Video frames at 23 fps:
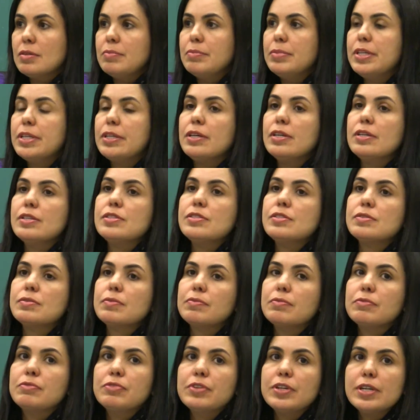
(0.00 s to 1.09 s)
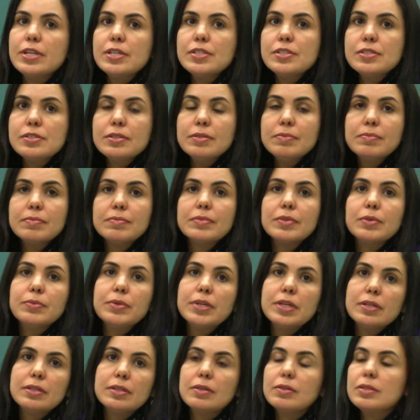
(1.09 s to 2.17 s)
Because first,
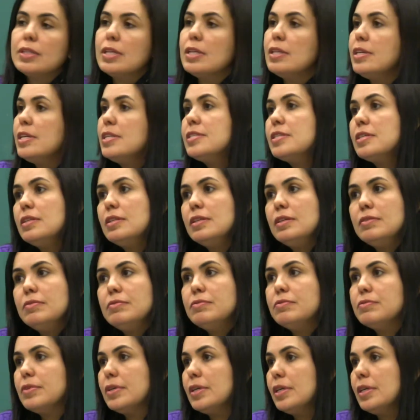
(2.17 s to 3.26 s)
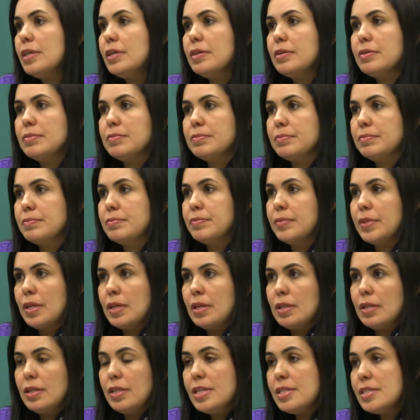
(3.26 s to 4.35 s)
the listening,
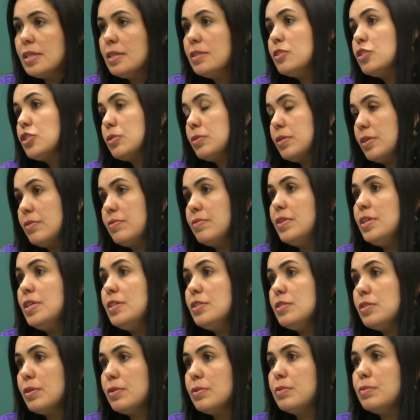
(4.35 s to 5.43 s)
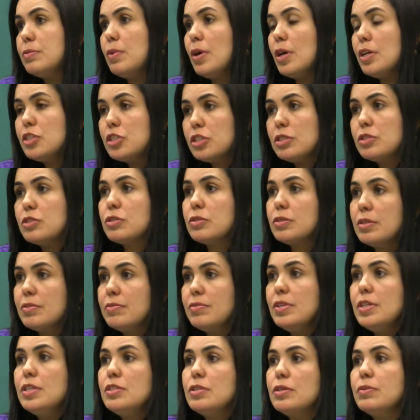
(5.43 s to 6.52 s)
listen to the video, watch it to the
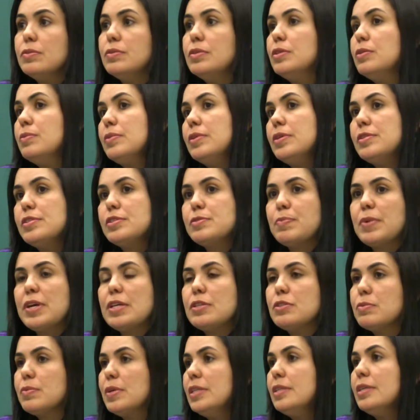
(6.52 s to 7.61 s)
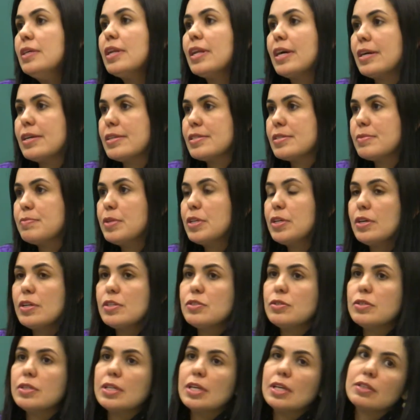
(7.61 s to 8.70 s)
video, you will spend 1 class. Because
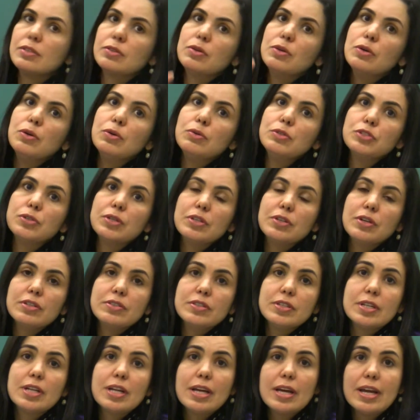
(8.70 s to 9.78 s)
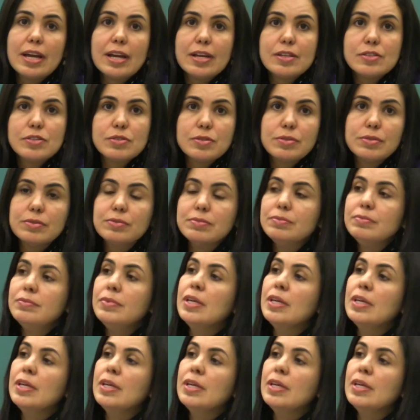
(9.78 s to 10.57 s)
you can go to another classroom.